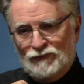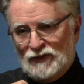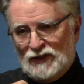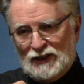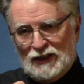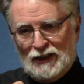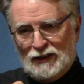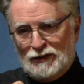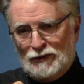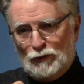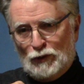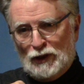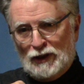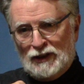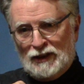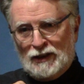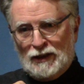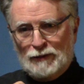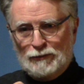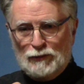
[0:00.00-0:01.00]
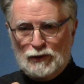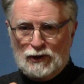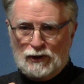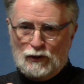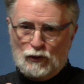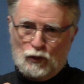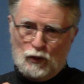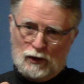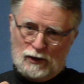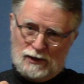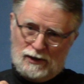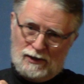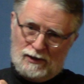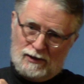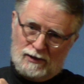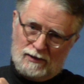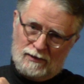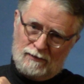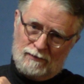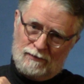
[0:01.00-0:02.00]
She doesn't want to come to the
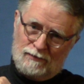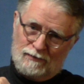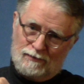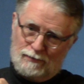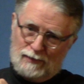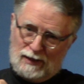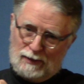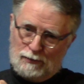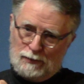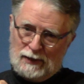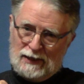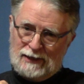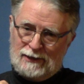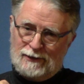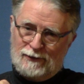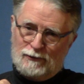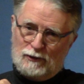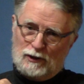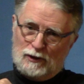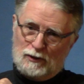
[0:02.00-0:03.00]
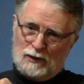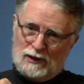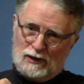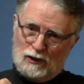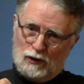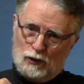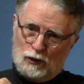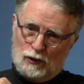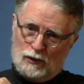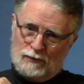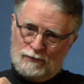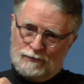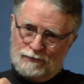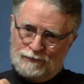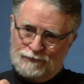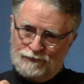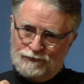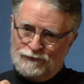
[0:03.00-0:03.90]
woods, be peaceful with you.